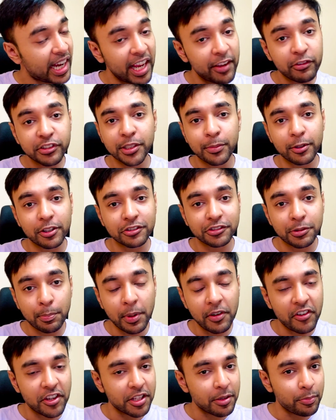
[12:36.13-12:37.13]
I was able to
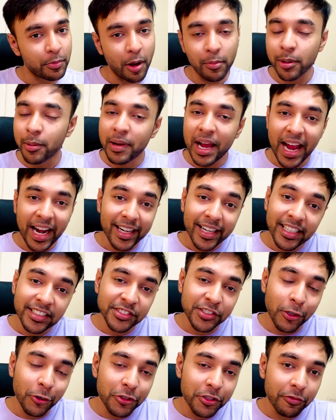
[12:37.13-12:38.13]
simplify the problem and its
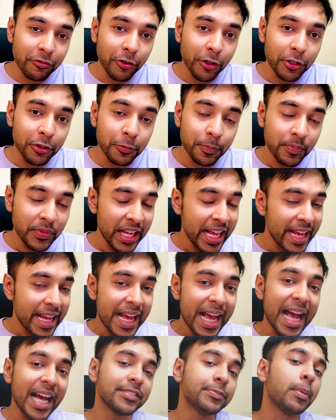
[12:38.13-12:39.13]
solution for you.
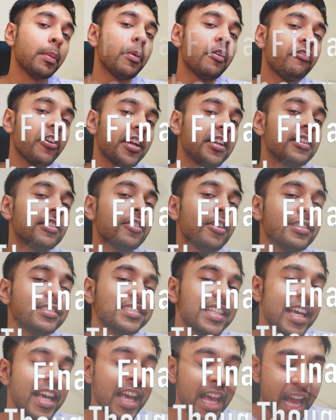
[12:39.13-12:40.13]
As per my final
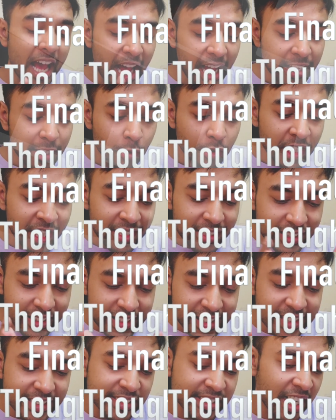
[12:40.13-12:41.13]
thoughts, I know that
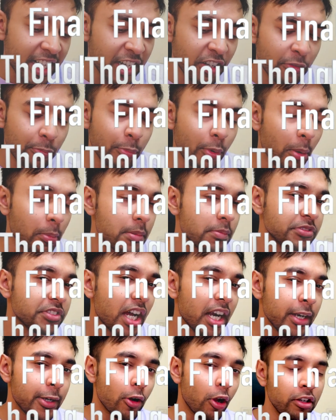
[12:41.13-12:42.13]
these kind of problems
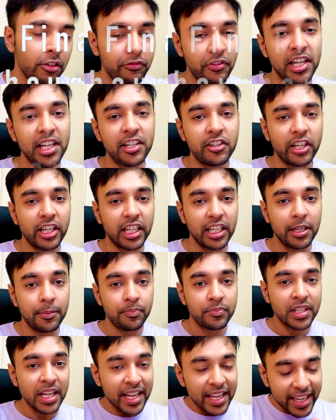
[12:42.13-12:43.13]
are not very tricky.
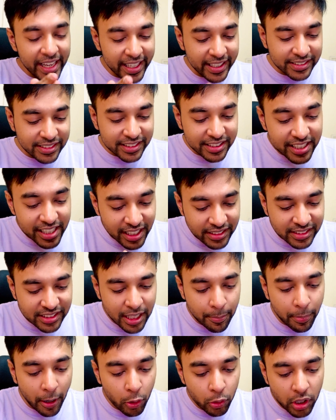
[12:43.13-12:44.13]
It's just
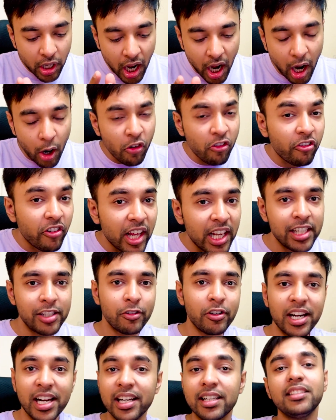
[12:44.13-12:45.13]
about how well
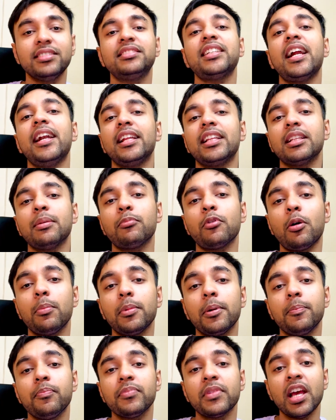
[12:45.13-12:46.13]
you are understanding the
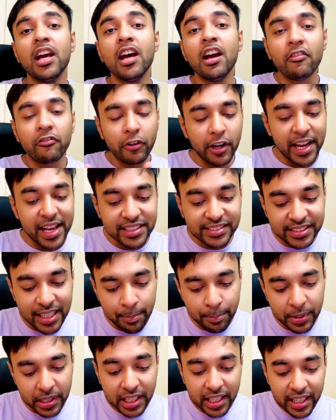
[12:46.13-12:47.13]
problem. For
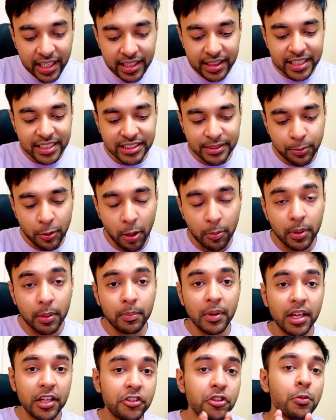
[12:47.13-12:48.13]
example, in this
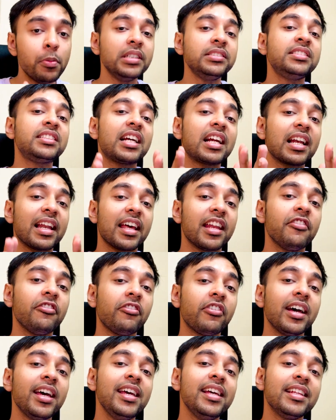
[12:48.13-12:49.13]
problem, you must
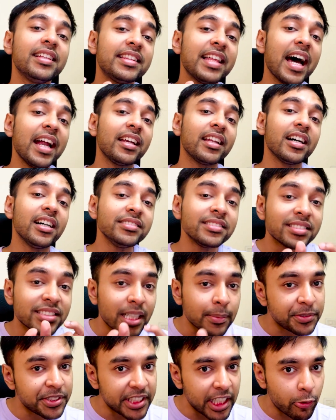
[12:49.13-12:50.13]
clarify that a
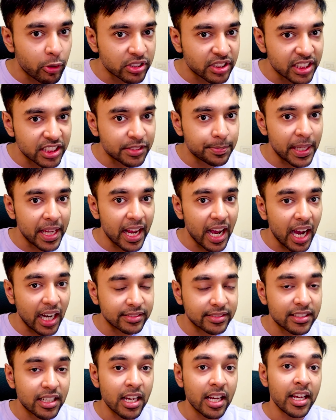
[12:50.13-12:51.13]
subsequence is being
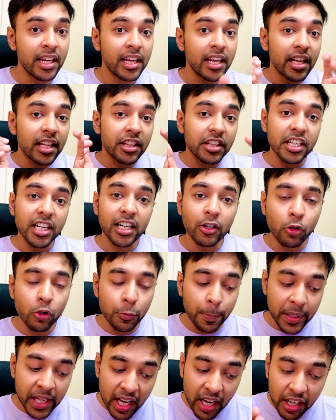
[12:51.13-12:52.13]
asked. There
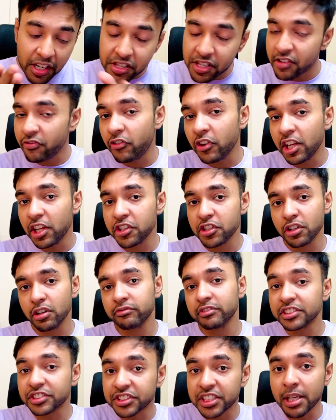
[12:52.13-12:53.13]
could be another variation
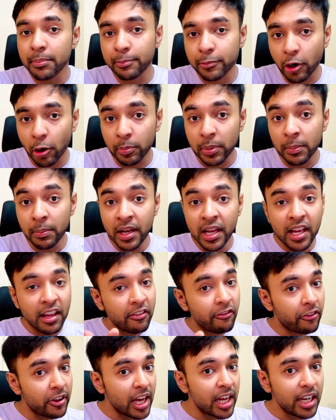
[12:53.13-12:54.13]
of the same problem
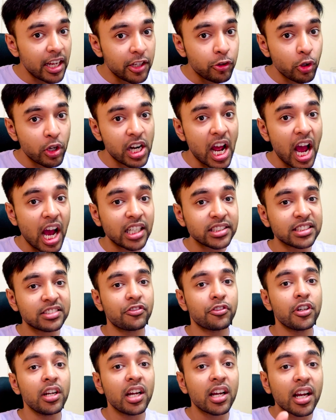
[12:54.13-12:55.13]
where you are asked
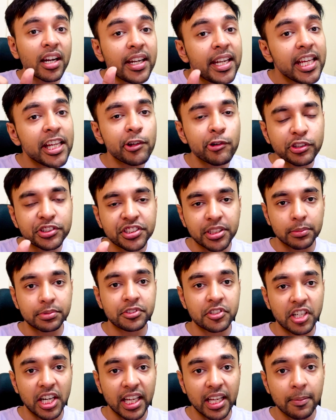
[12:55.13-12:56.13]
for a contiguous
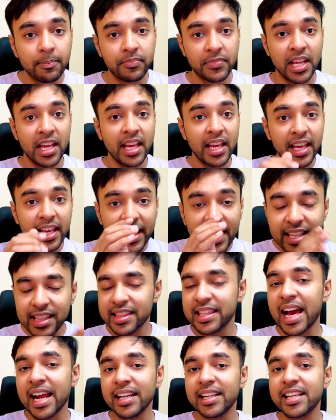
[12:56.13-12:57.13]
substring in
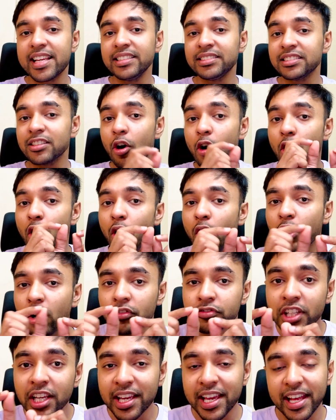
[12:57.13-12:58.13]
that case, all
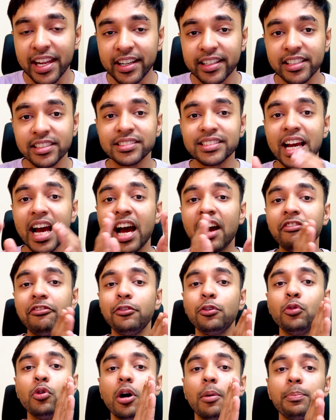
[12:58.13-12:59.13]
of the characters
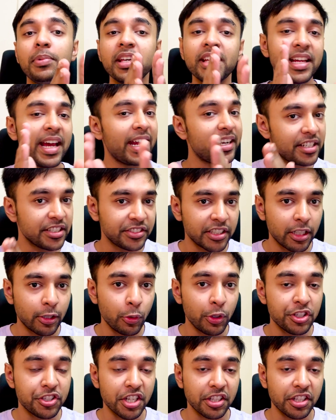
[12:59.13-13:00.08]
have to appear adjacent to each